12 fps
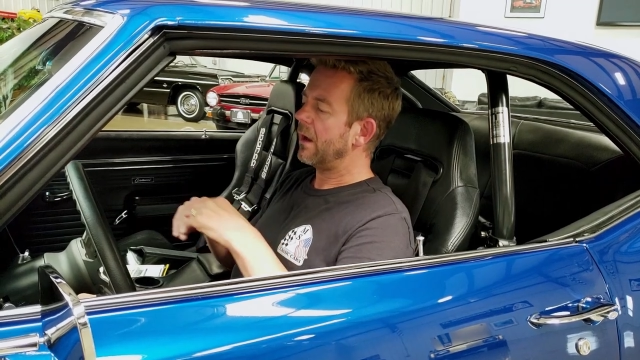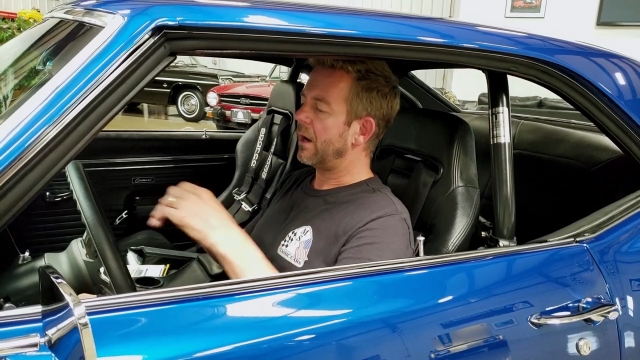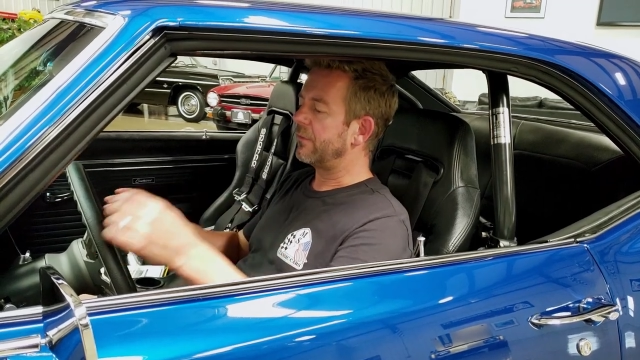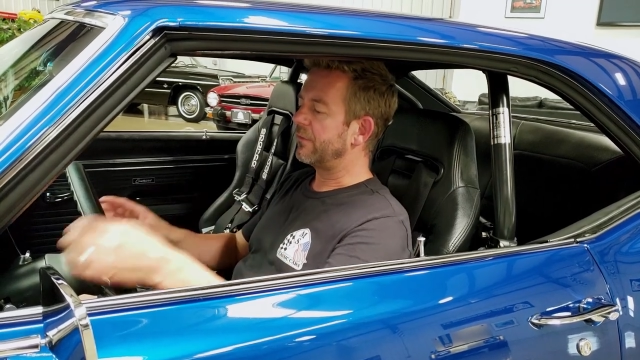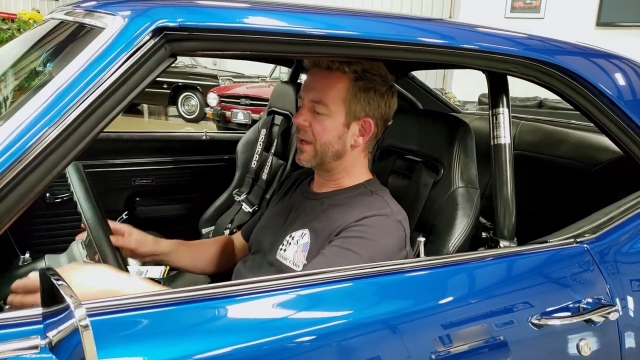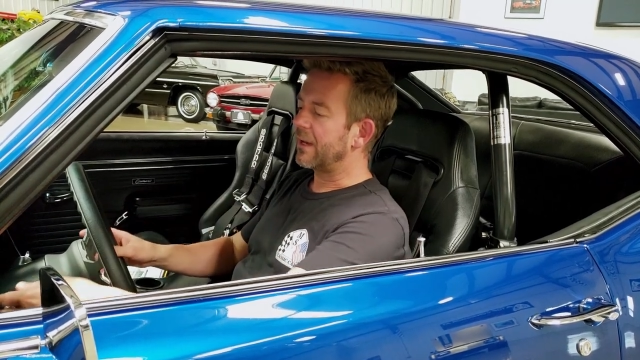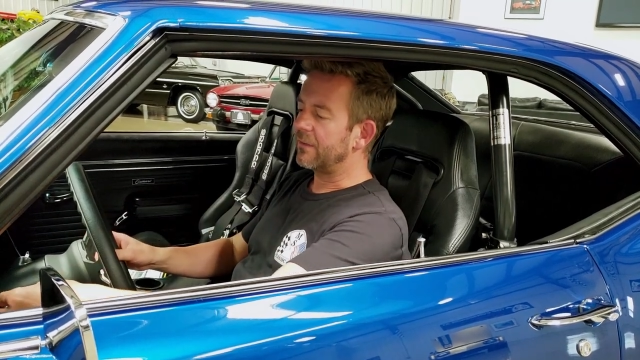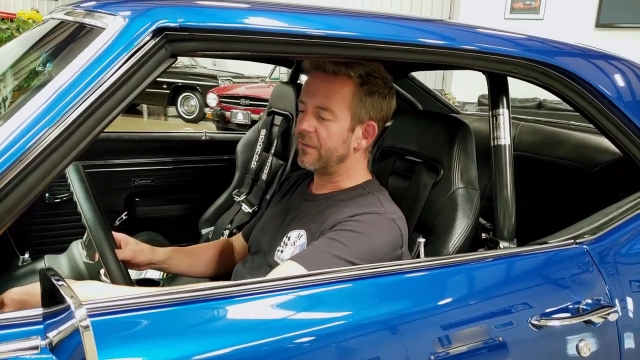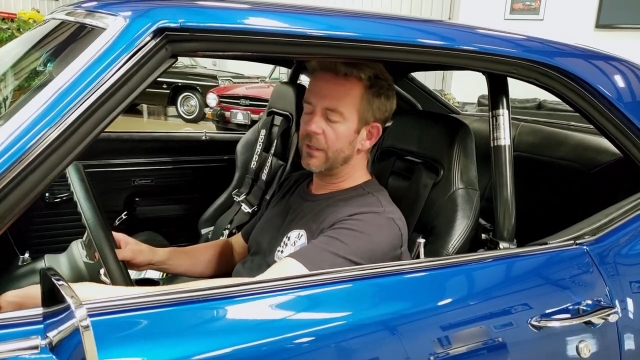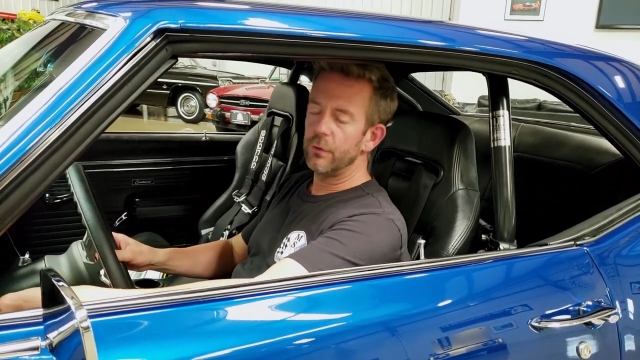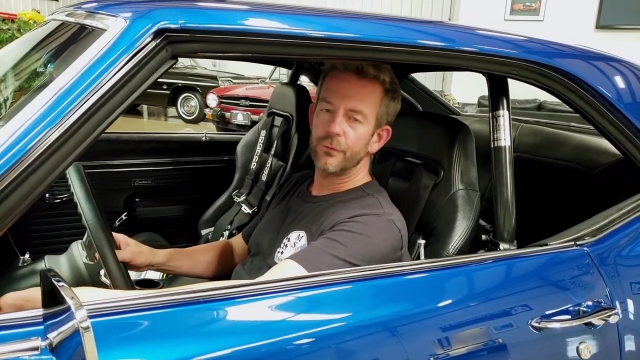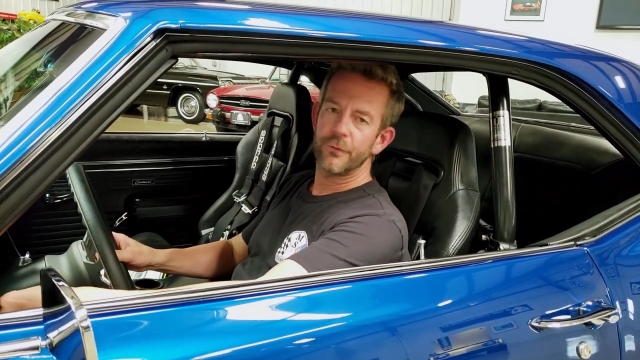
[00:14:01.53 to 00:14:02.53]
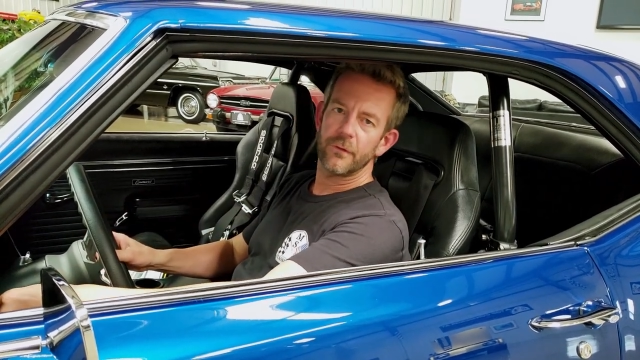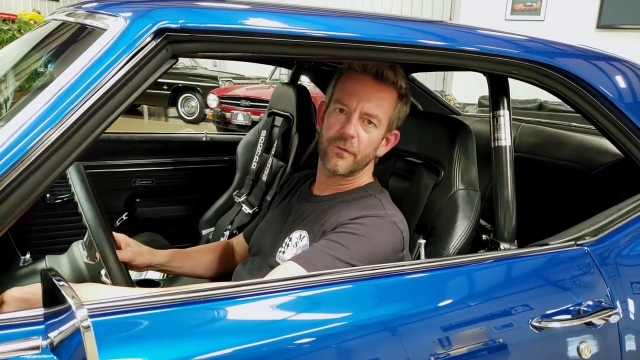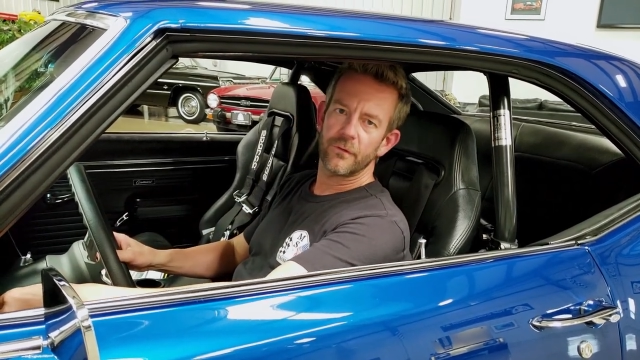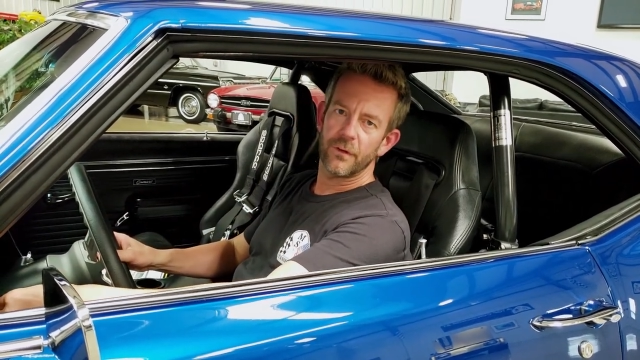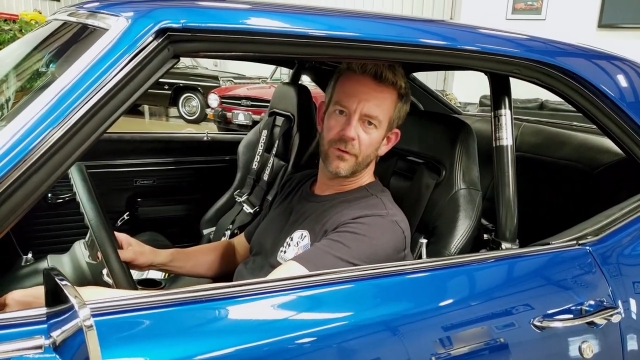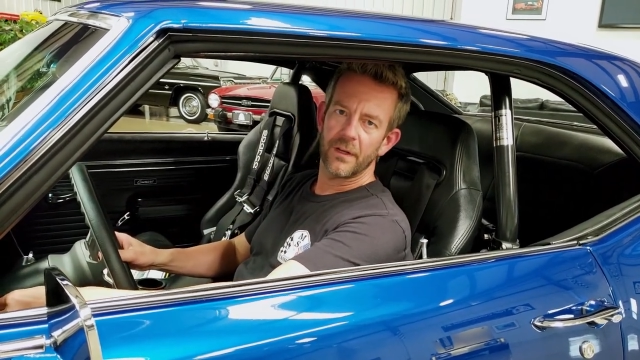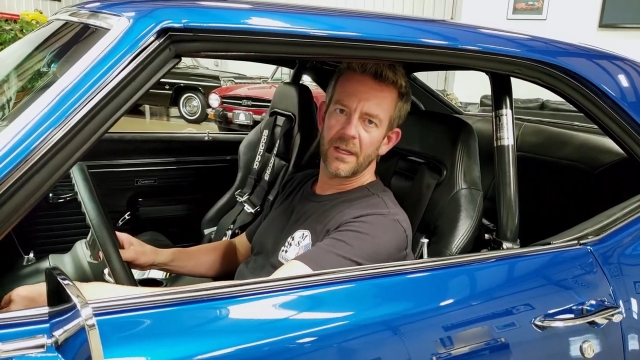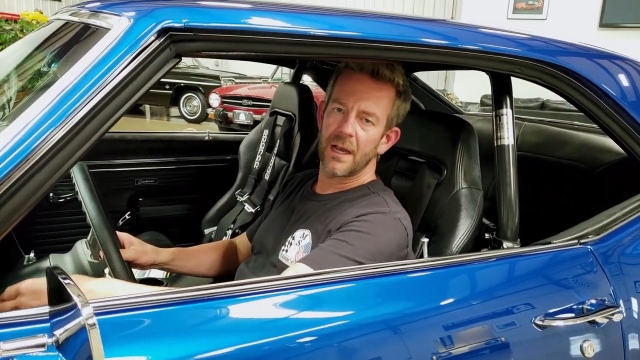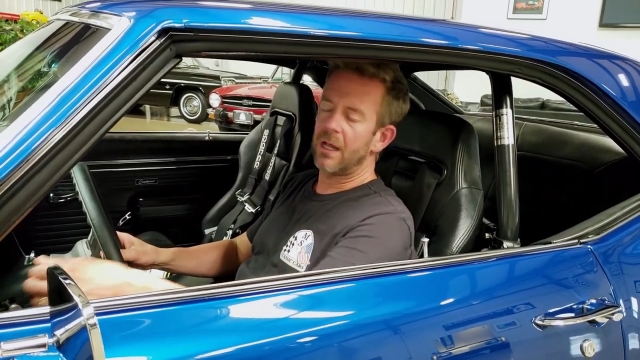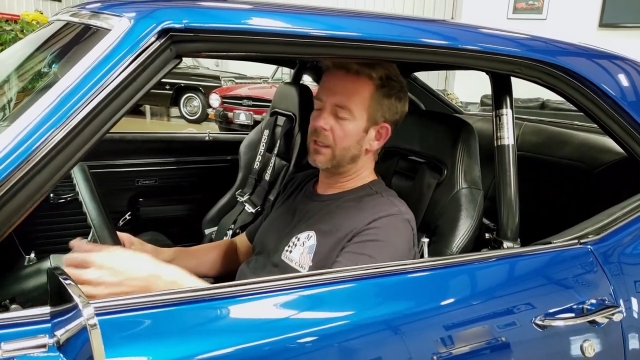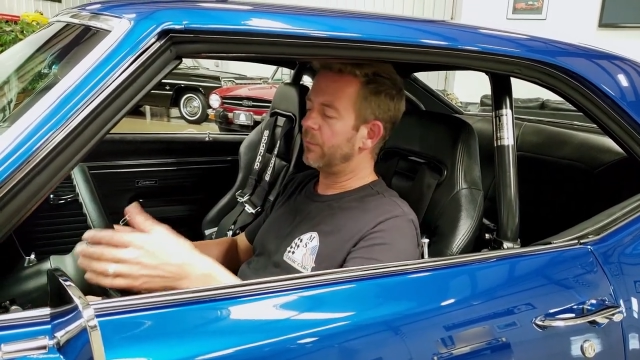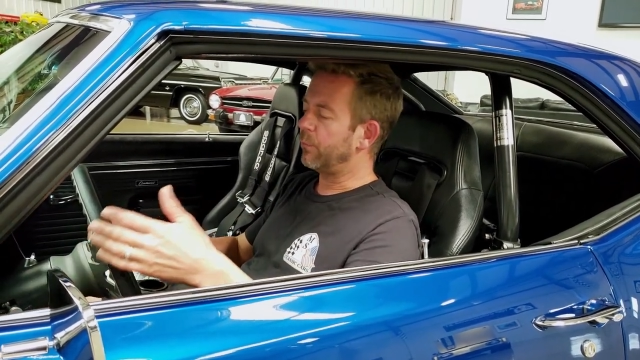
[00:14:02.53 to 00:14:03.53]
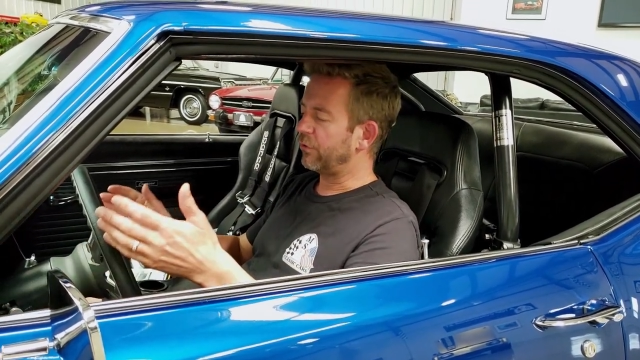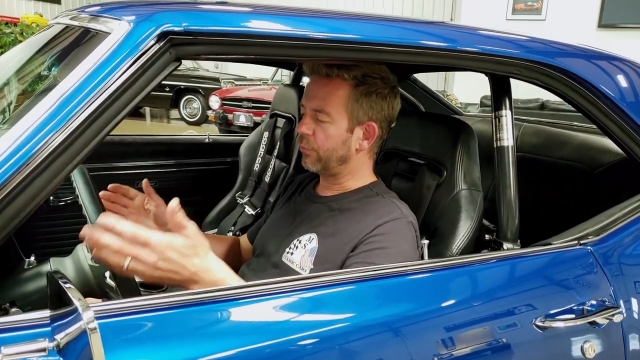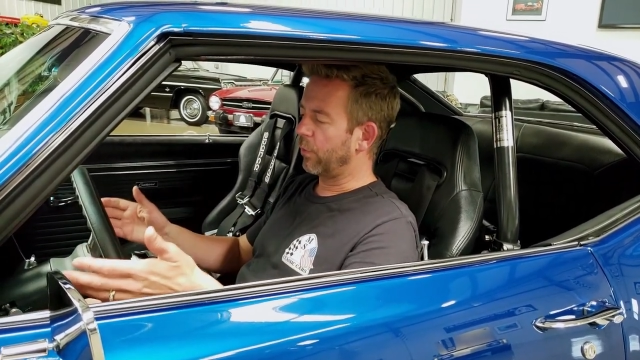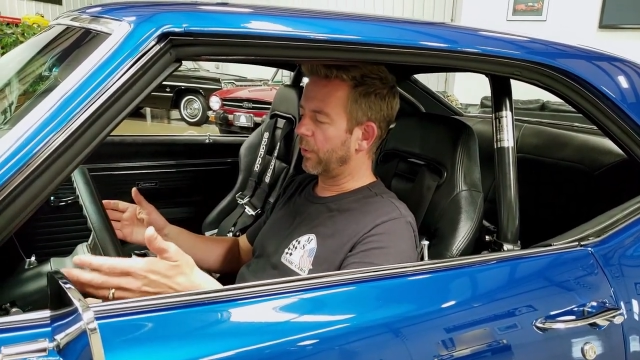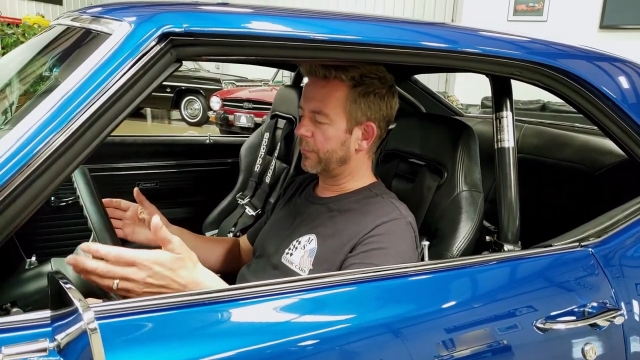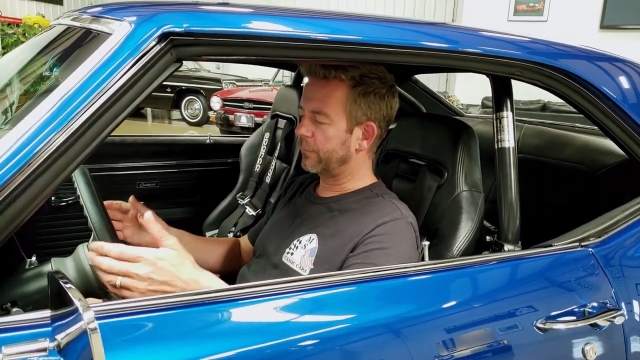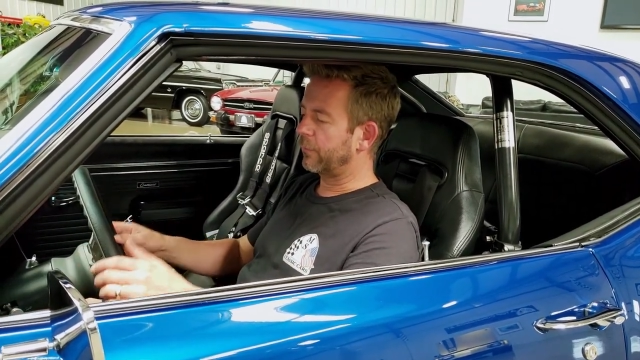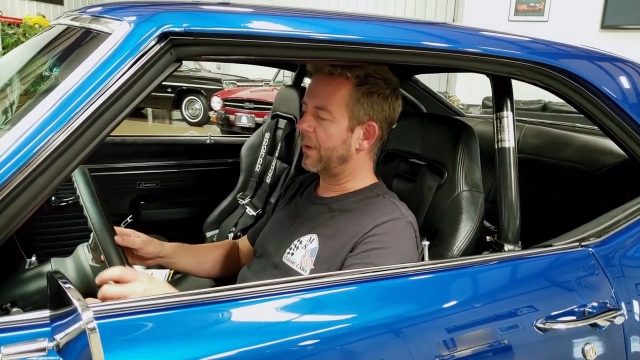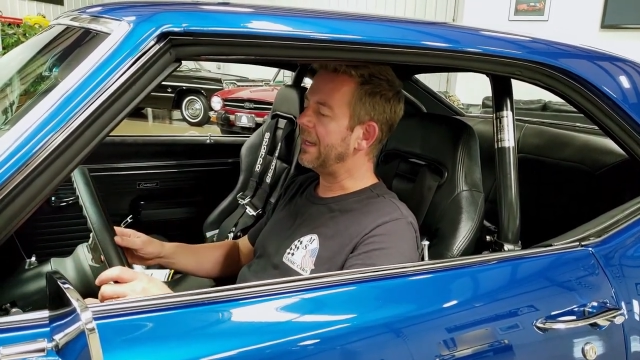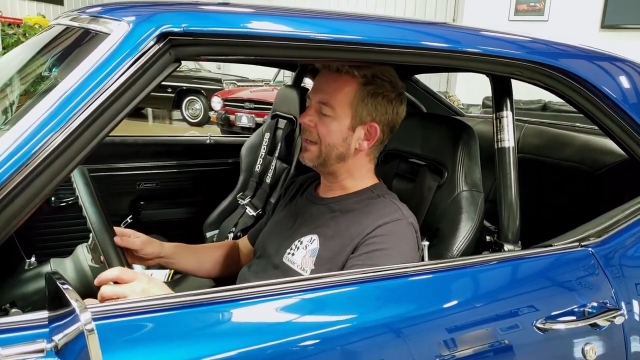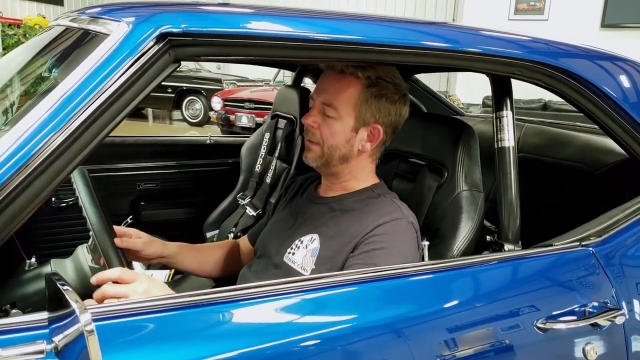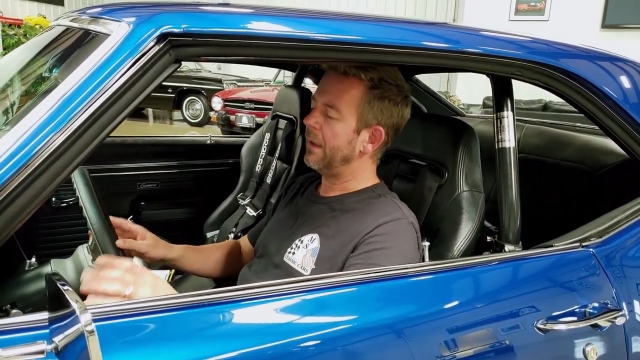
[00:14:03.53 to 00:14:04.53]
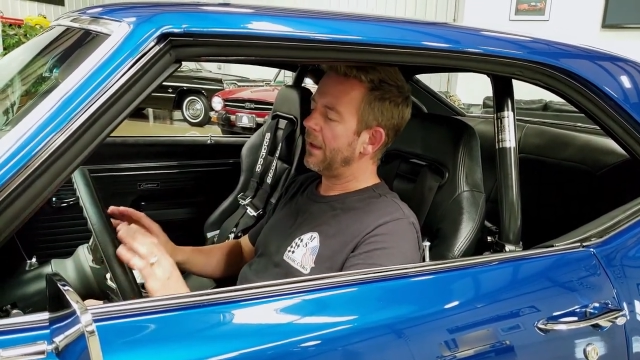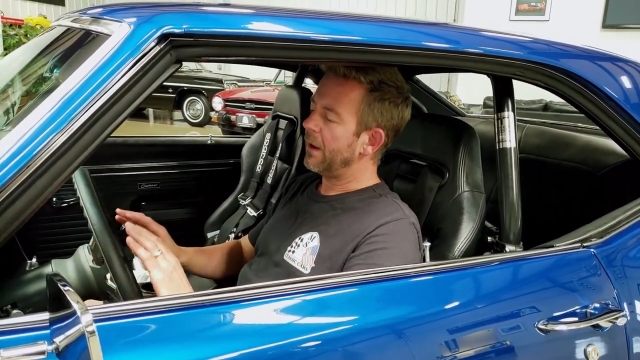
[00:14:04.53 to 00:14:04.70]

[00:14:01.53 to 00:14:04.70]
It's got a tilt steering column, which works great.